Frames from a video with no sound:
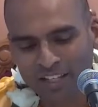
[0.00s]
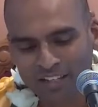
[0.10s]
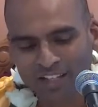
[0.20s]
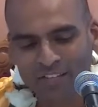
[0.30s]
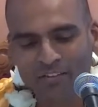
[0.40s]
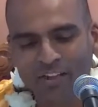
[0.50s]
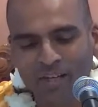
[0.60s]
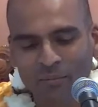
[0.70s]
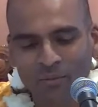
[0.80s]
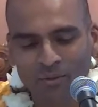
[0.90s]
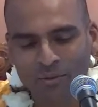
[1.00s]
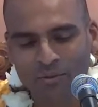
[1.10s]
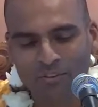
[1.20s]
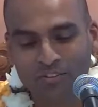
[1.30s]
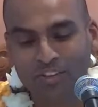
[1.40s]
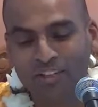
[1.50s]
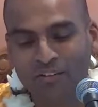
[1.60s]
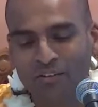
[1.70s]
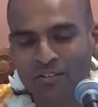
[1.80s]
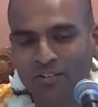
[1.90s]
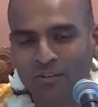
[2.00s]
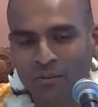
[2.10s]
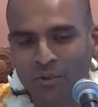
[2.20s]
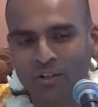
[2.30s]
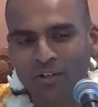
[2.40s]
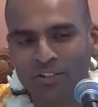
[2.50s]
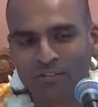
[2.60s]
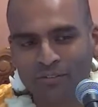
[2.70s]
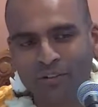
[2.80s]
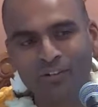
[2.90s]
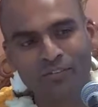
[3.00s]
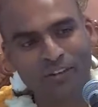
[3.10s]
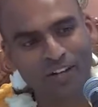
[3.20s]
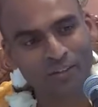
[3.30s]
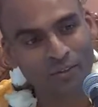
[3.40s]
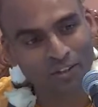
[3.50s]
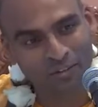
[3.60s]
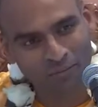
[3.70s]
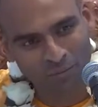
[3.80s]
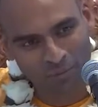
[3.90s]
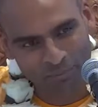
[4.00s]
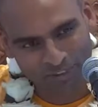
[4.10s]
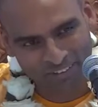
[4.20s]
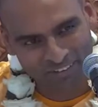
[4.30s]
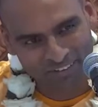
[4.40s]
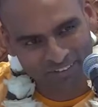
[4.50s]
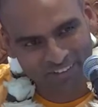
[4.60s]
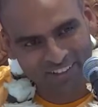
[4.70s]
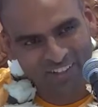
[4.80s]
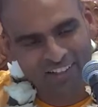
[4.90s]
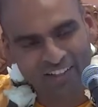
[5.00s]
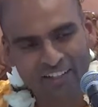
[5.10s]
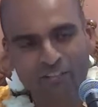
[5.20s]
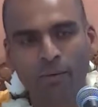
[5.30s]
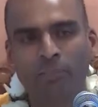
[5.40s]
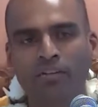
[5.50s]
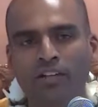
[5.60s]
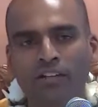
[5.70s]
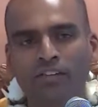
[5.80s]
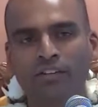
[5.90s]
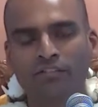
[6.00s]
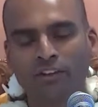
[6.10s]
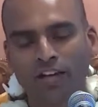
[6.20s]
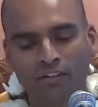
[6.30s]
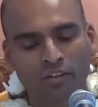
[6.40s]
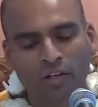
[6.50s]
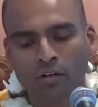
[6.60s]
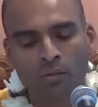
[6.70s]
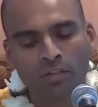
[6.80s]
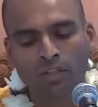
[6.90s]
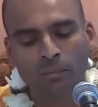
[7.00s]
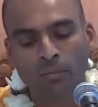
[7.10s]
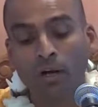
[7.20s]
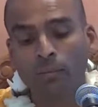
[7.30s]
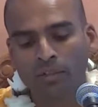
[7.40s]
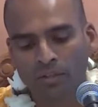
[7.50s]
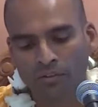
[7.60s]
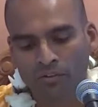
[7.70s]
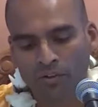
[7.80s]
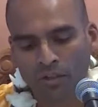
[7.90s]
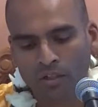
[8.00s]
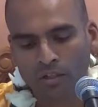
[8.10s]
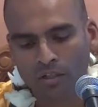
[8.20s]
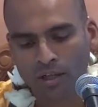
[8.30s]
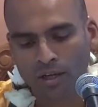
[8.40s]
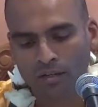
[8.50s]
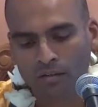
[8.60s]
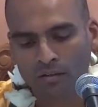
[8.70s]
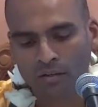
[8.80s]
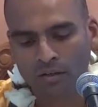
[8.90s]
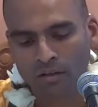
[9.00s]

next time you see Krishna swallowing the forest fire, you can remember this. It represents the fact that only Brahmanas can